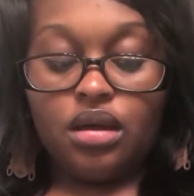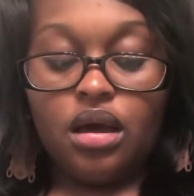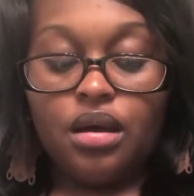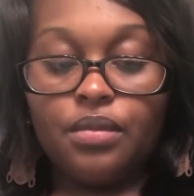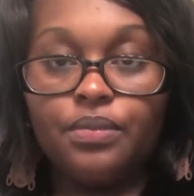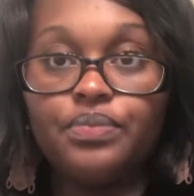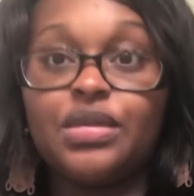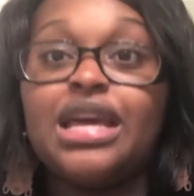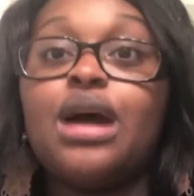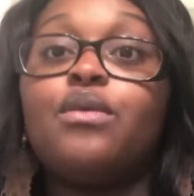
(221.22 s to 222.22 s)
And
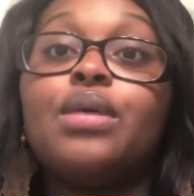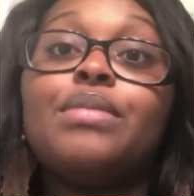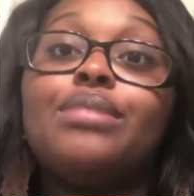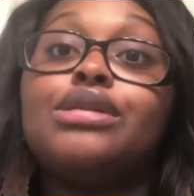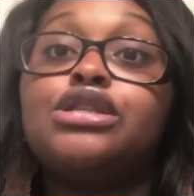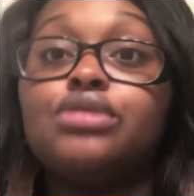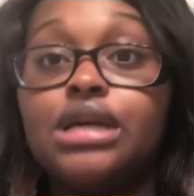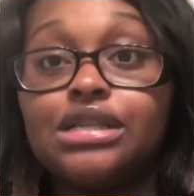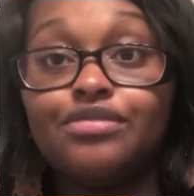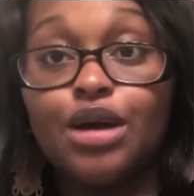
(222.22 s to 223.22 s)
I want maybe 2
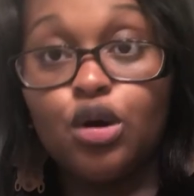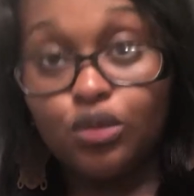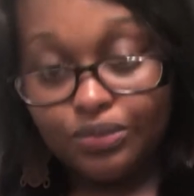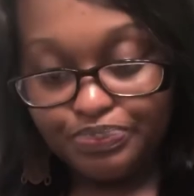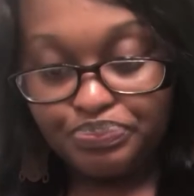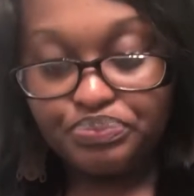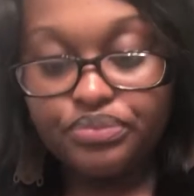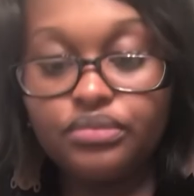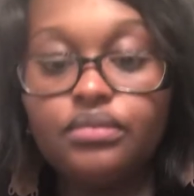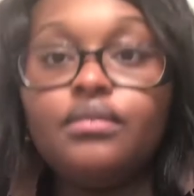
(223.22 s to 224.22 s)
kids of my own
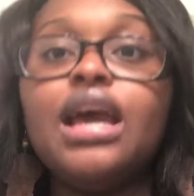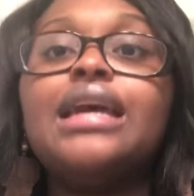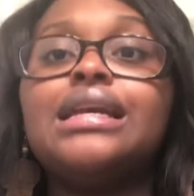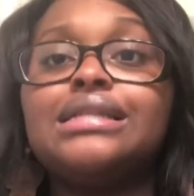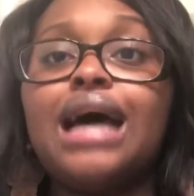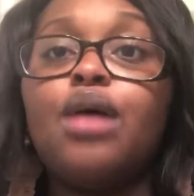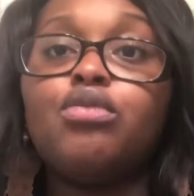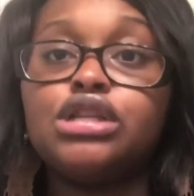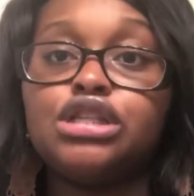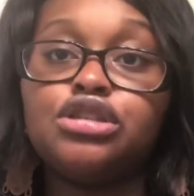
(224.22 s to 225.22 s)
and
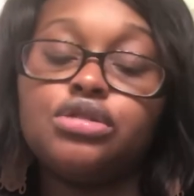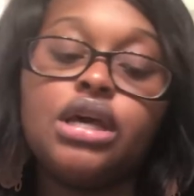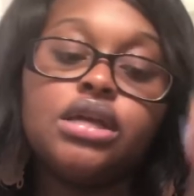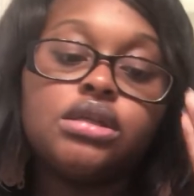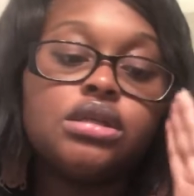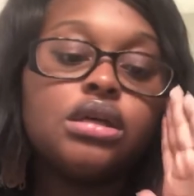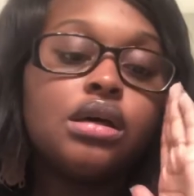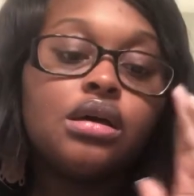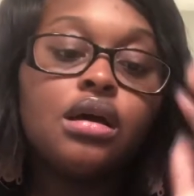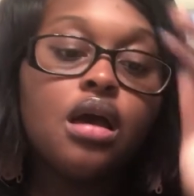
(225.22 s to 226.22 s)
adopt 1 to 2 kids.
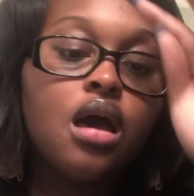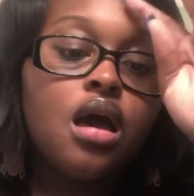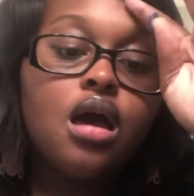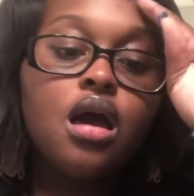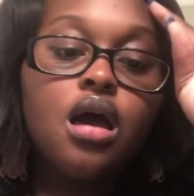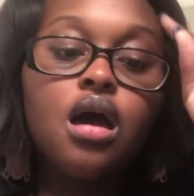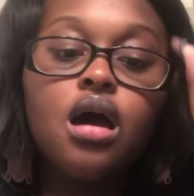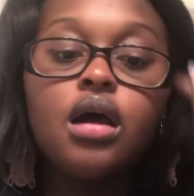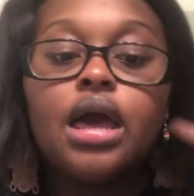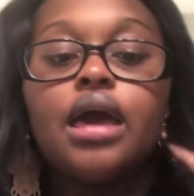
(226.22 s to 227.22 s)

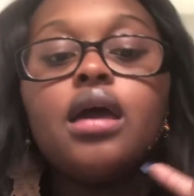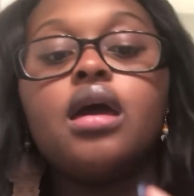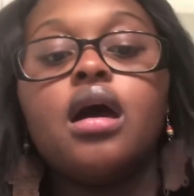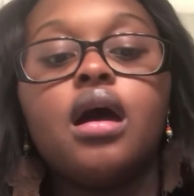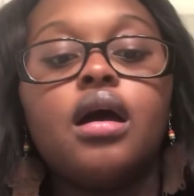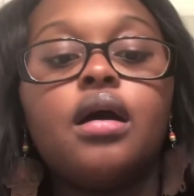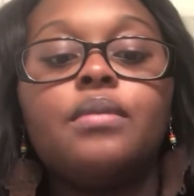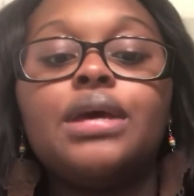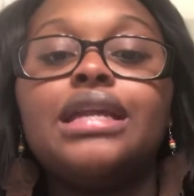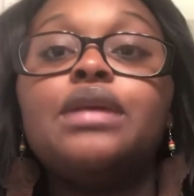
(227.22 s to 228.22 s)
Okay.
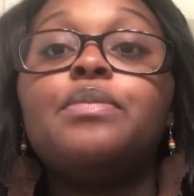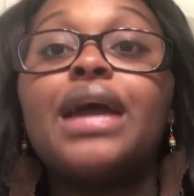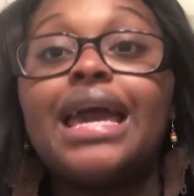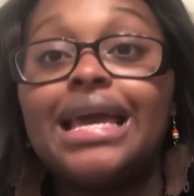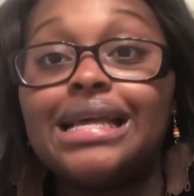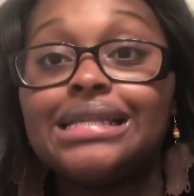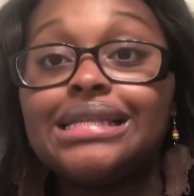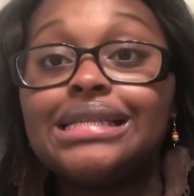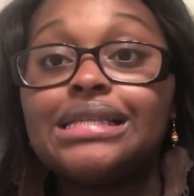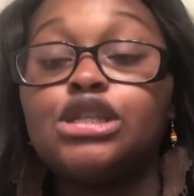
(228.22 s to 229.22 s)
Any
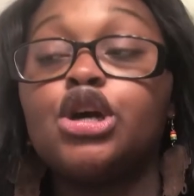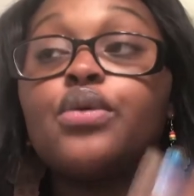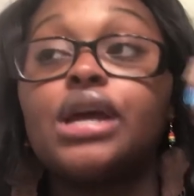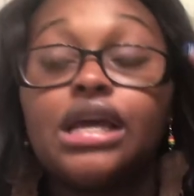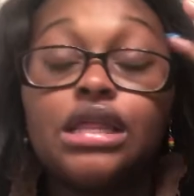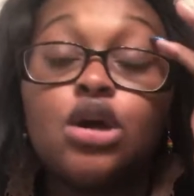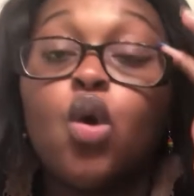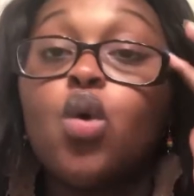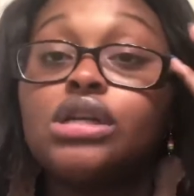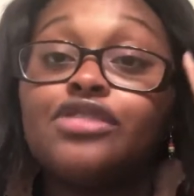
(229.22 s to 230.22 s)
pains during the
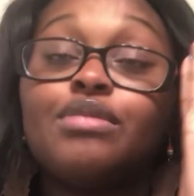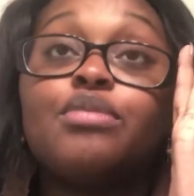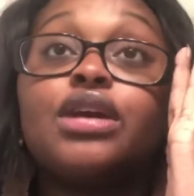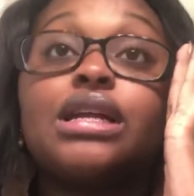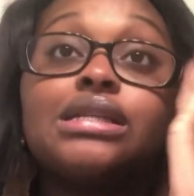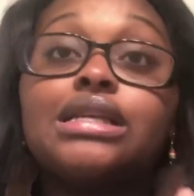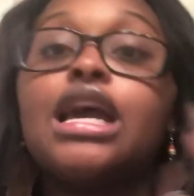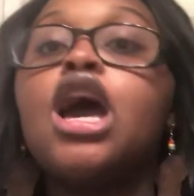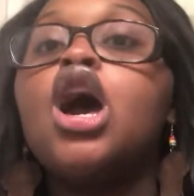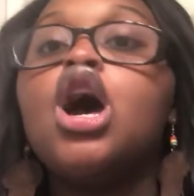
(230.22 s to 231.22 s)
course of my
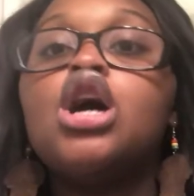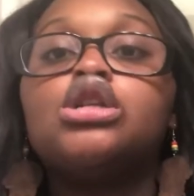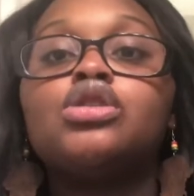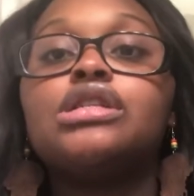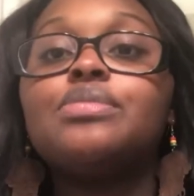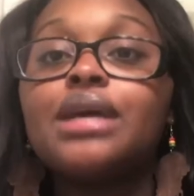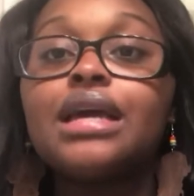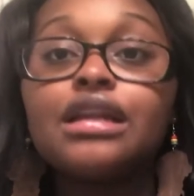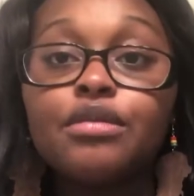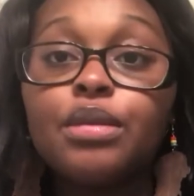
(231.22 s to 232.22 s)
pregnancy? Towards the
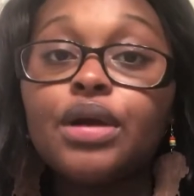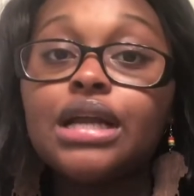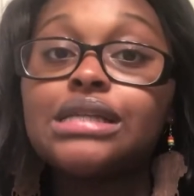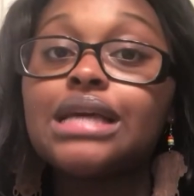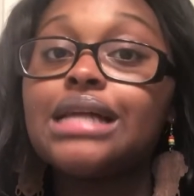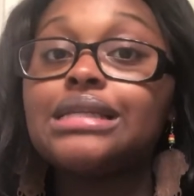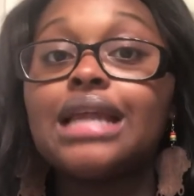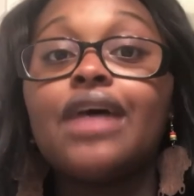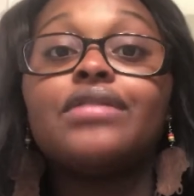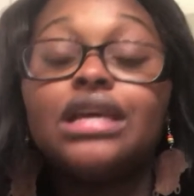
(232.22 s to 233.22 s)
beginning of my pregnancy, I
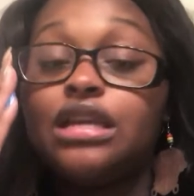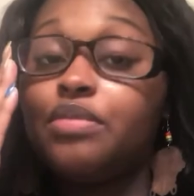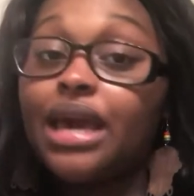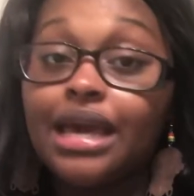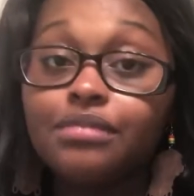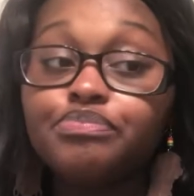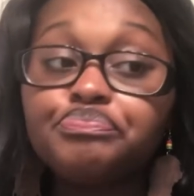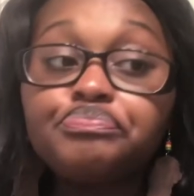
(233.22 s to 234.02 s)
didn't have any pain